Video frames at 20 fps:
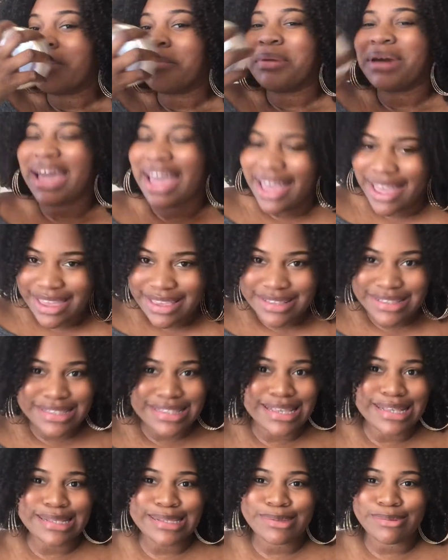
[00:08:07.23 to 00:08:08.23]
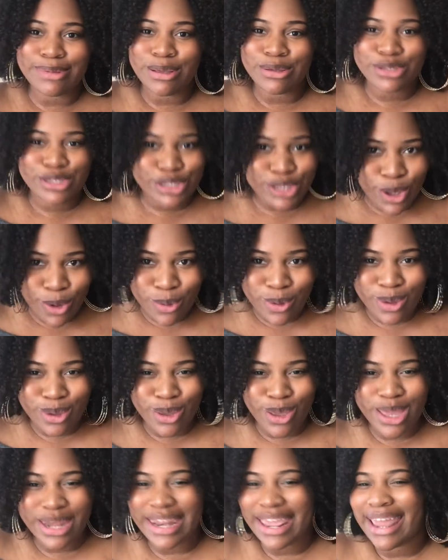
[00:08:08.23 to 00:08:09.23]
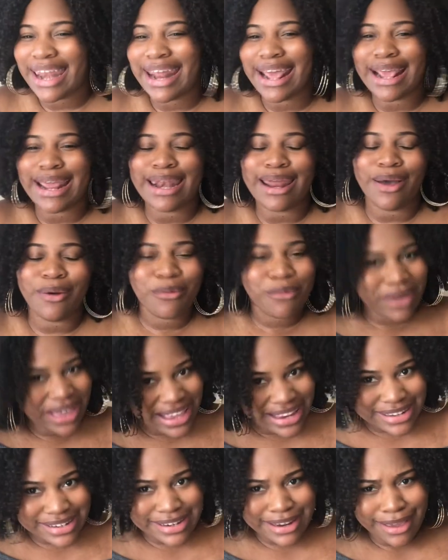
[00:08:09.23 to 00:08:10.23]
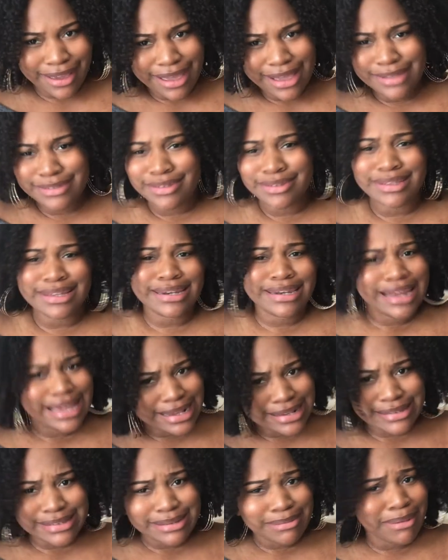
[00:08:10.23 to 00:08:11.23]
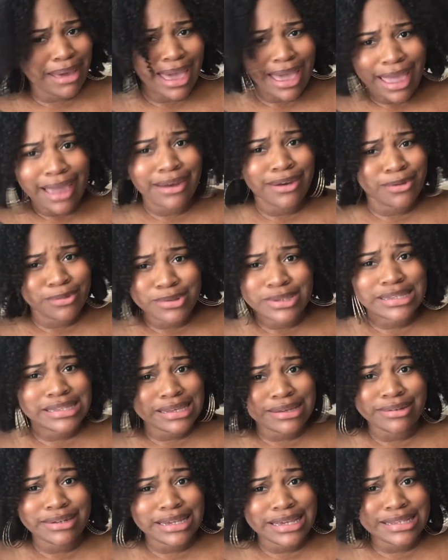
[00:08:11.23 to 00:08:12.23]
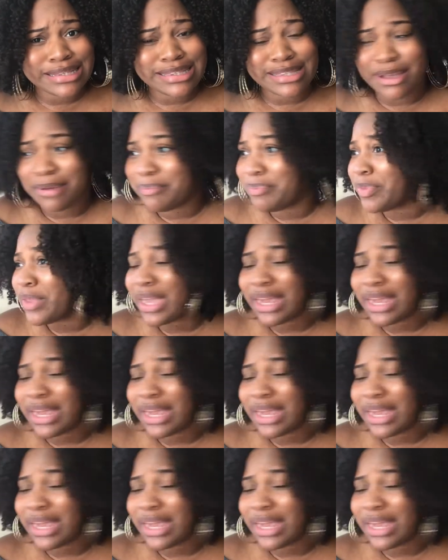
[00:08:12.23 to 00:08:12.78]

But guys, it smells so good and I cannot wait until the next semi annual sale to get some.